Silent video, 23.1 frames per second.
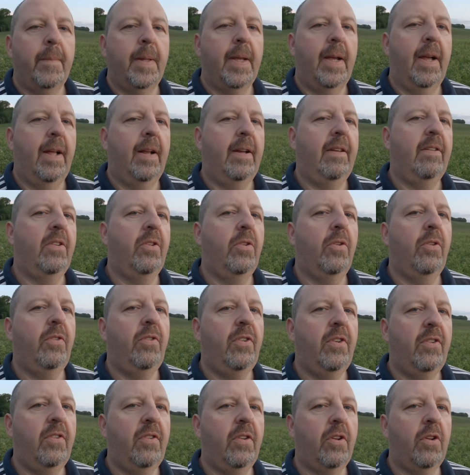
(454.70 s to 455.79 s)
And it's not
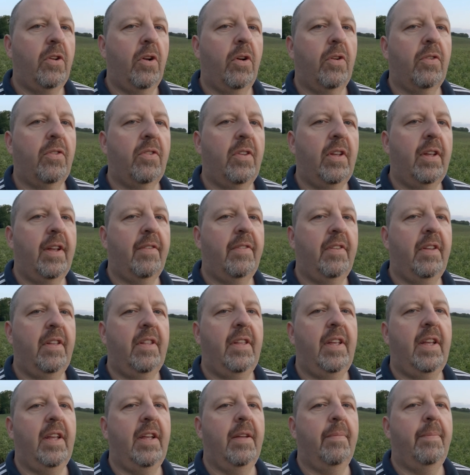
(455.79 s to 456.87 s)
just the cost that you have to
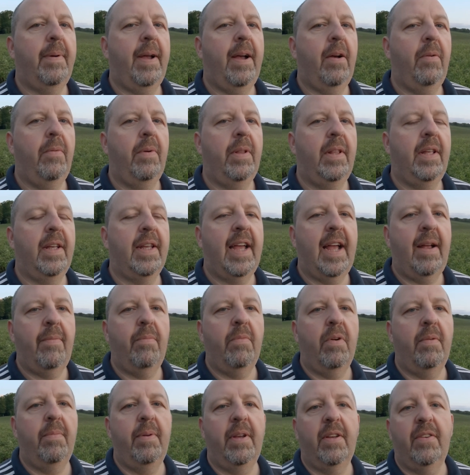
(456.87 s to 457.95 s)
think about with the
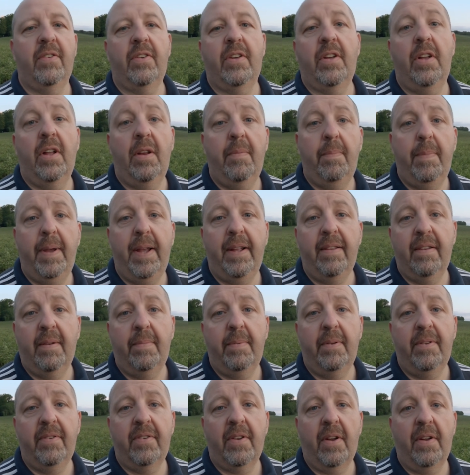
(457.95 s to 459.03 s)
camera, because I could have picked
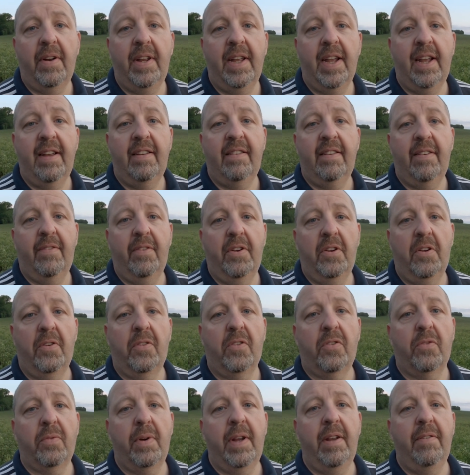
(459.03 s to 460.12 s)
up a Sony
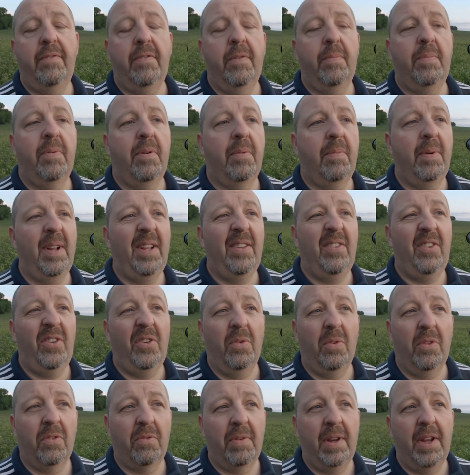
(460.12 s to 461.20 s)
A7iii for probably £200
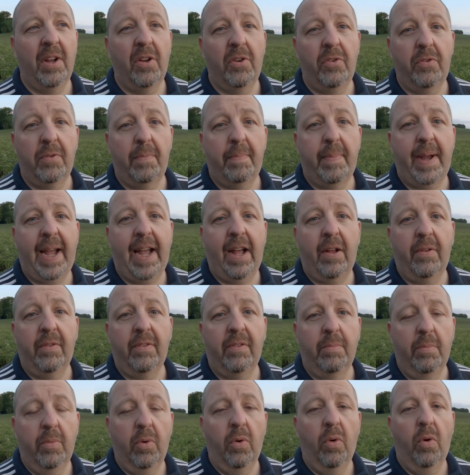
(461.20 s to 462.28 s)
or
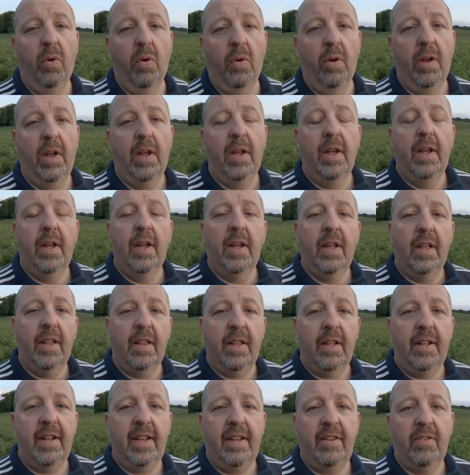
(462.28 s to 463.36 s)
£300 more
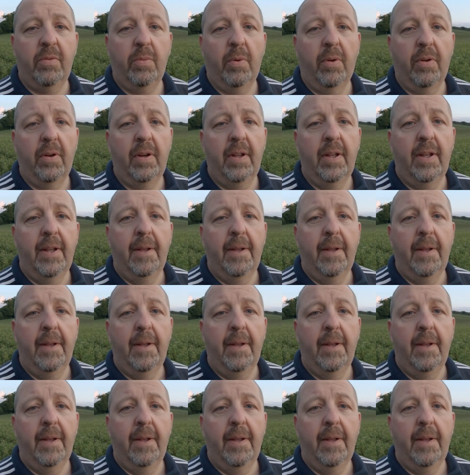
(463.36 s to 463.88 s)
than this one.